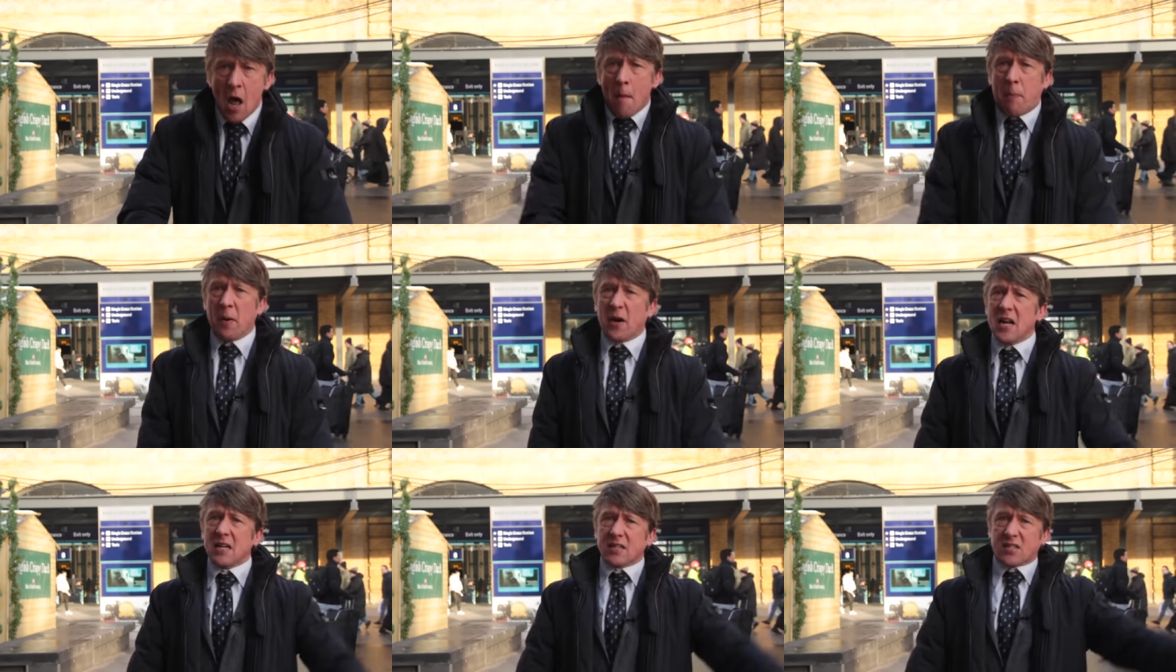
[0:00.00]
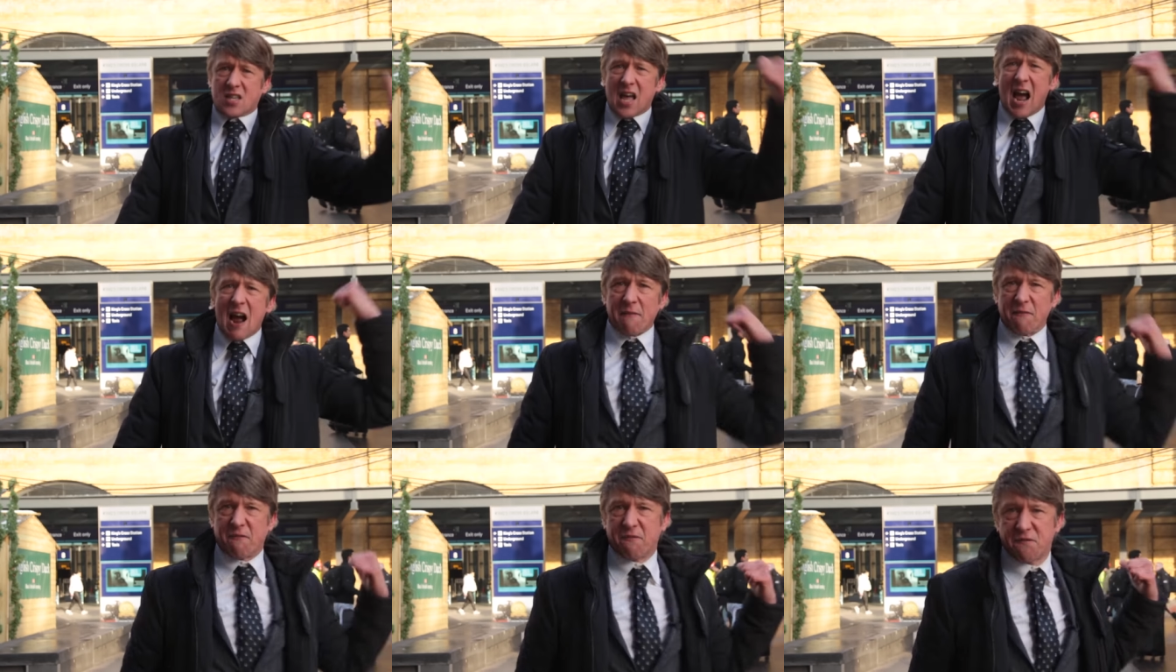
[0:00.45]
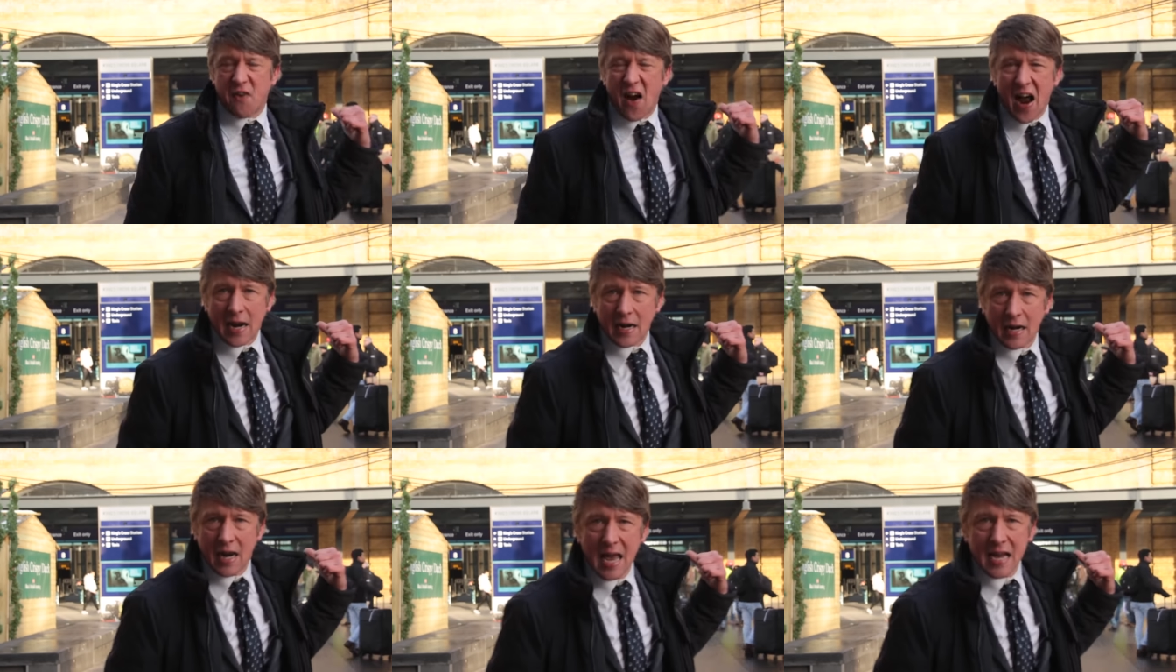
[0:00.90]
but it's that
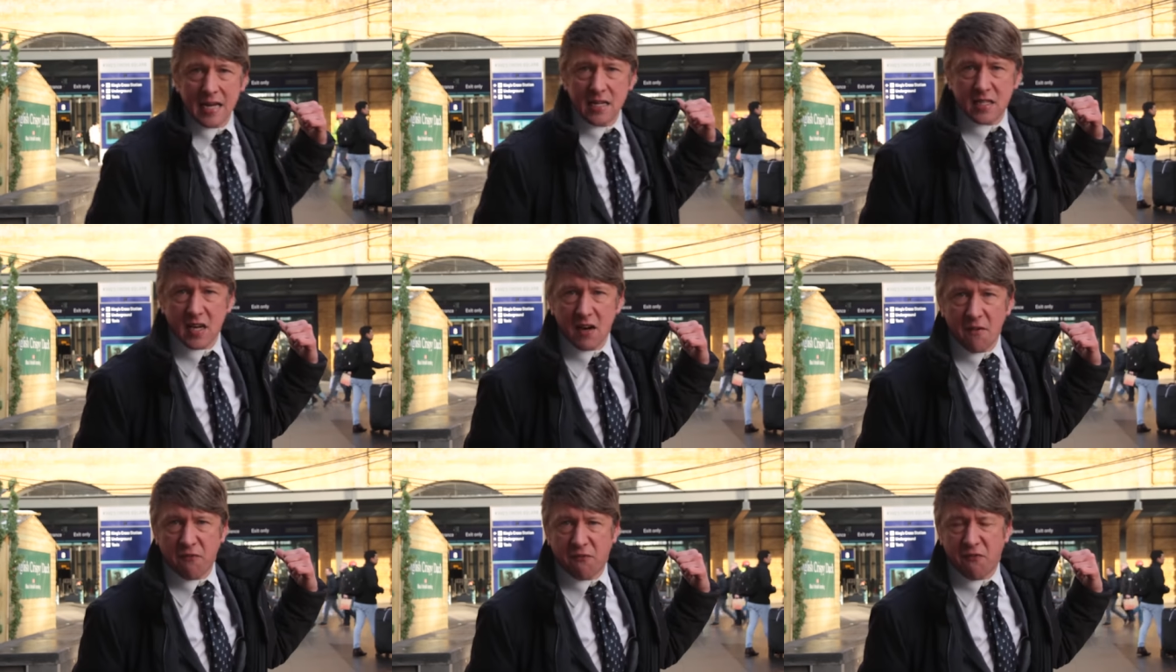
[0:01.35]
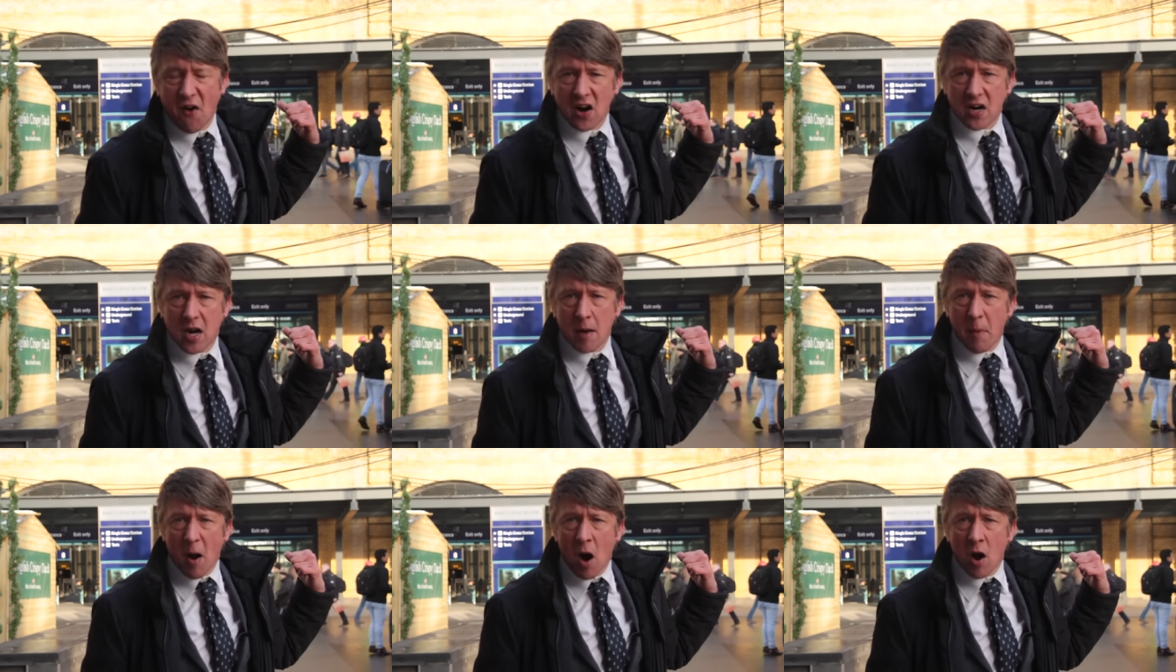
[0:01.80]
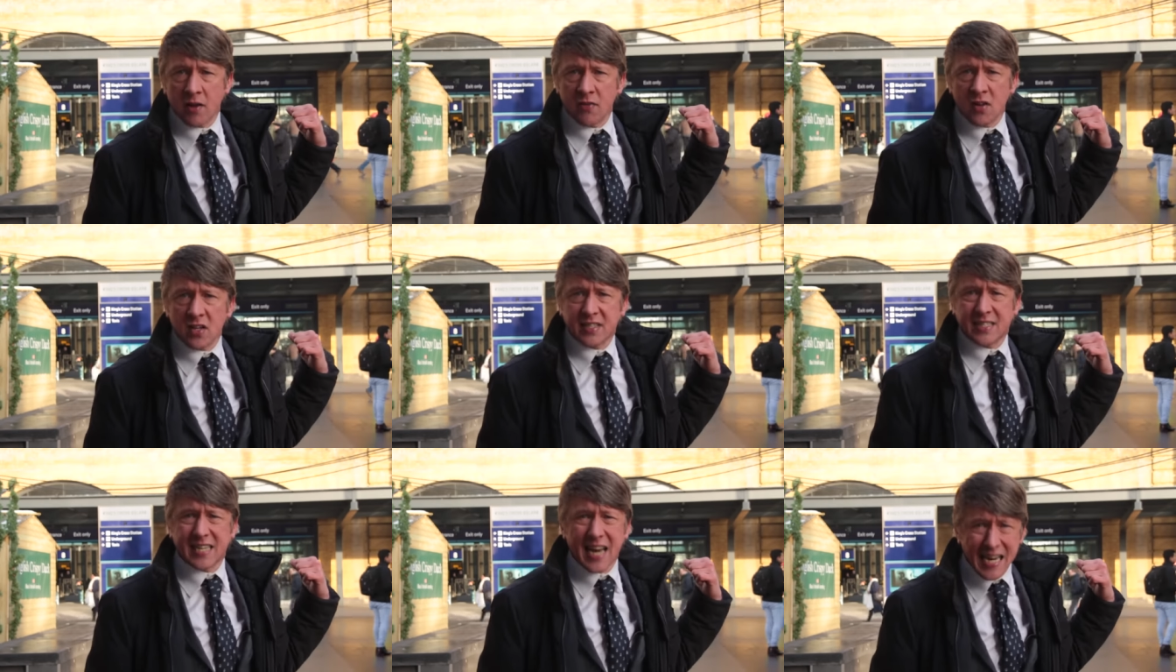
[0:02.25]
fat lazy fucker behind
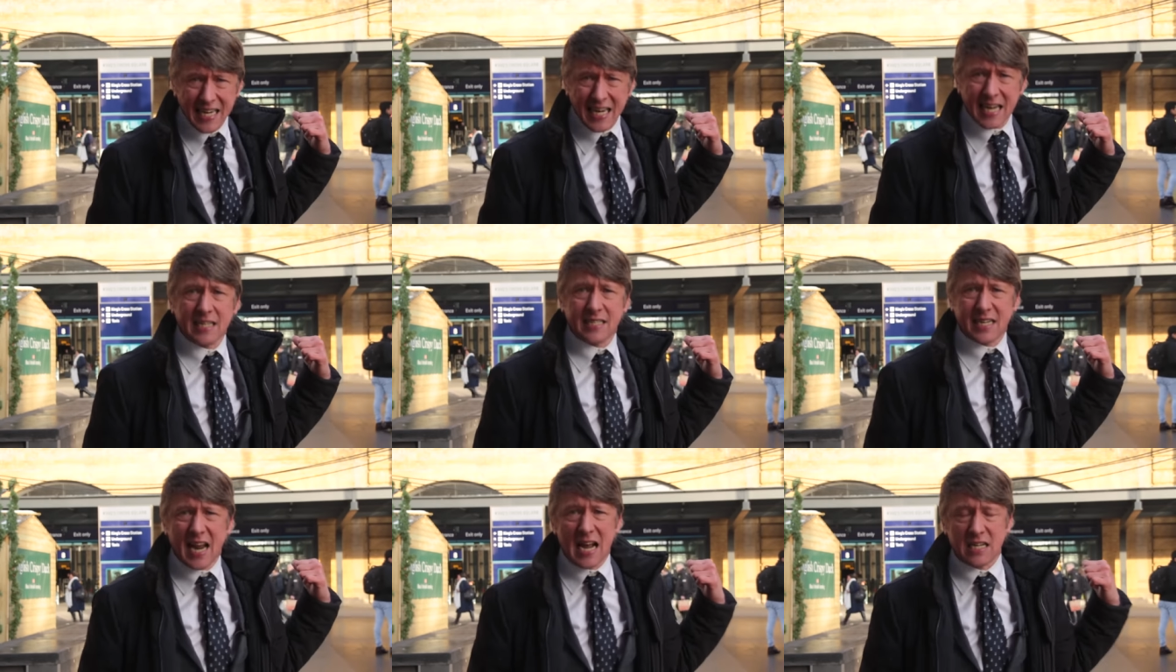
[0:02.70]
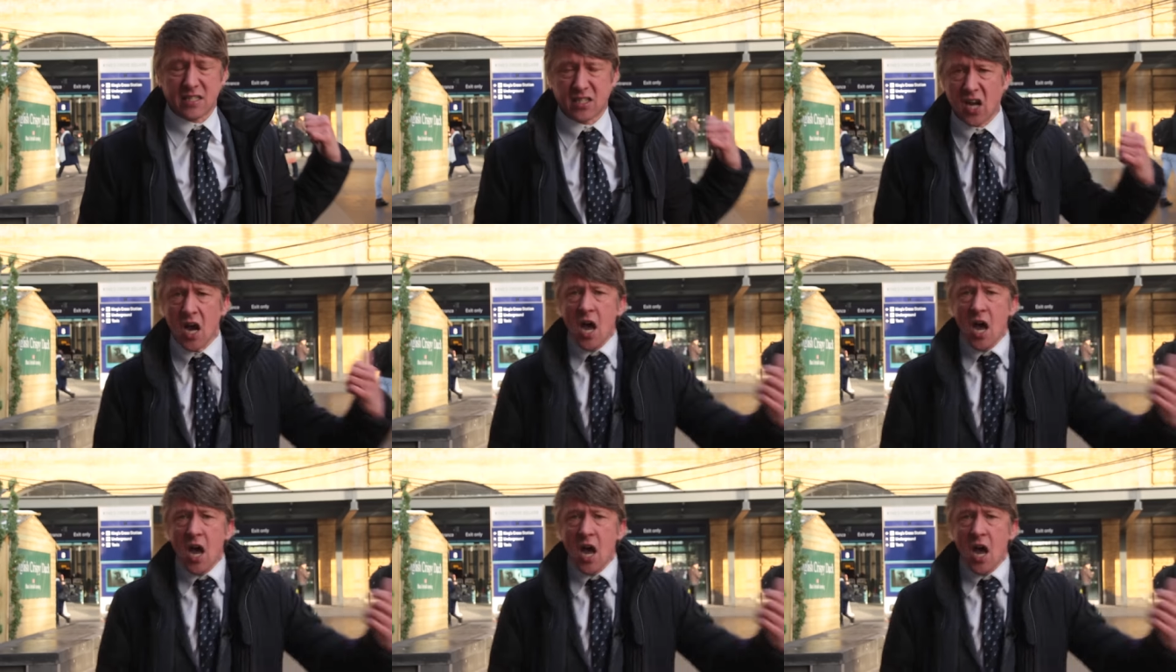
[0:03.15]
the ticket desk